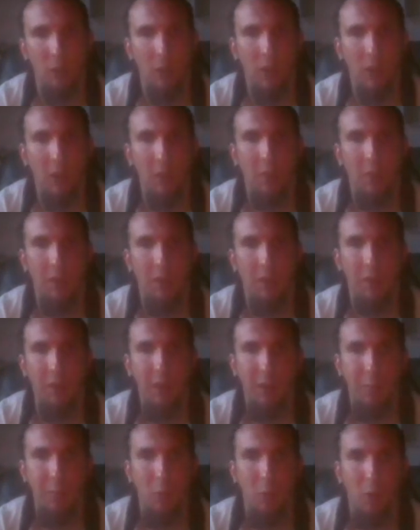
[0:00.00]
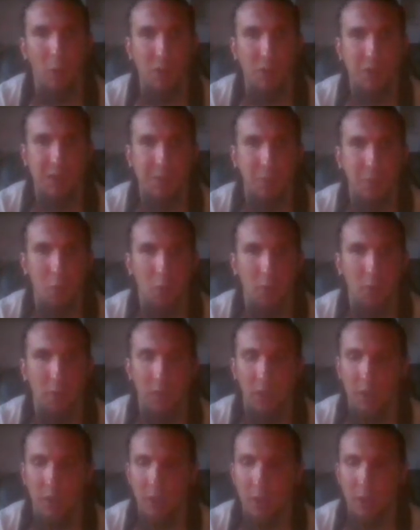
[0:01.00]
I mean, I think anybody that watches the
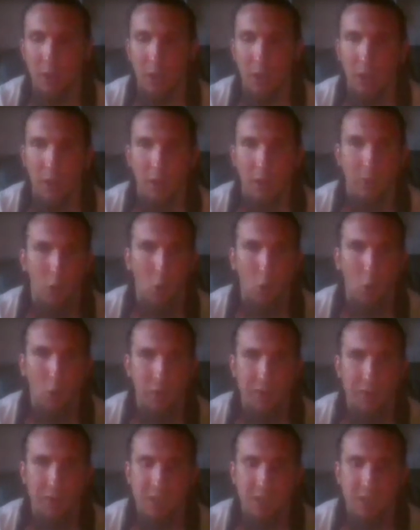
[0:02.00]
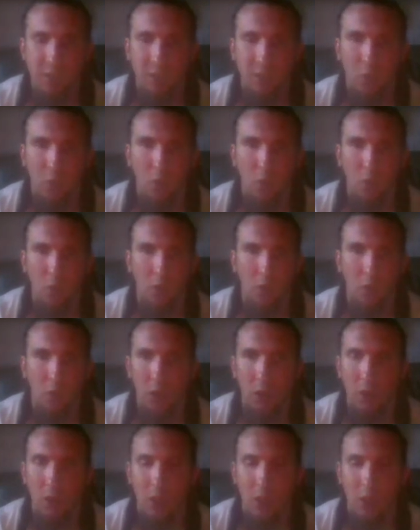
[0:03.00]
movie the Odin scene too. Uh,
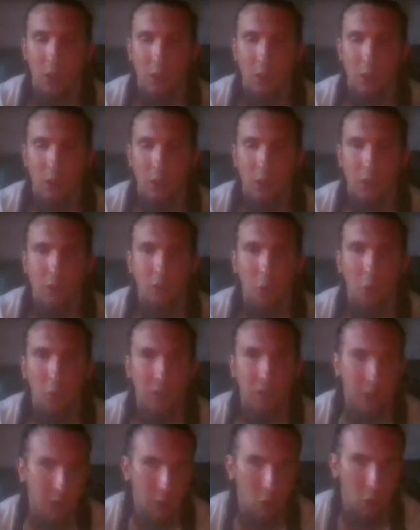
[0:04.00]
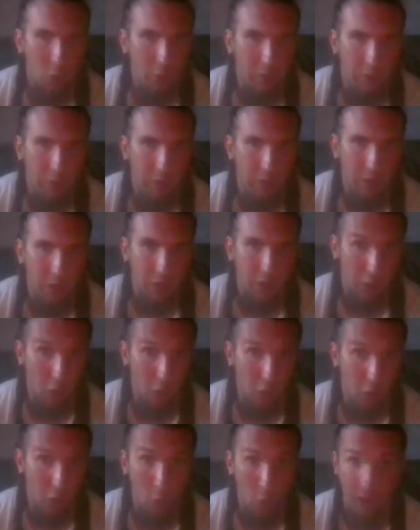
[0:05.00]
you don't need Odin there to know
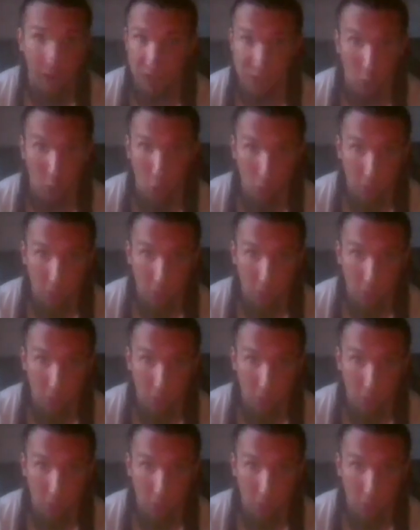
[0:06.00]
that it's Odin.